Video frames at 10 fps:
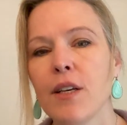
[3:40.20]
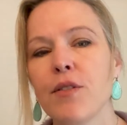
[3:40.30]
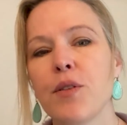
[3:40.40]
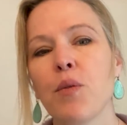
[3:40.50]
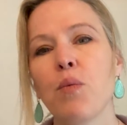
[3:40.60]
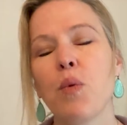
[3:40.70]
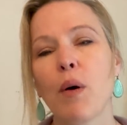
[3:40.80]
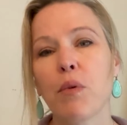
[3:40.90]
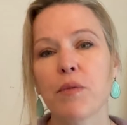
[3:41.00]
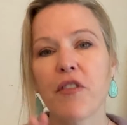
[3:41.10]
So
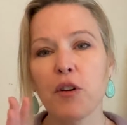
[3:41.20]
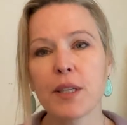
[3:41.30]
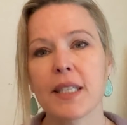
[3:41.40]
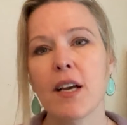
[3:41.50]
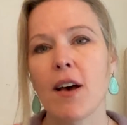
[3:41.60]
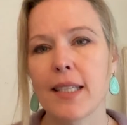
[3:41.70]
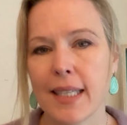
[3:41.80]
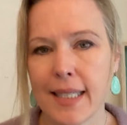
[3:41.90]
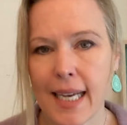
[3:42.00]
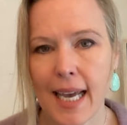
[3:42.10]
what we're focusing on
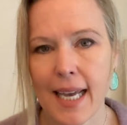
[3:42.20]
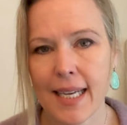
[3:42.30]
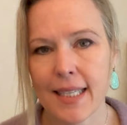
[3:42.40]
today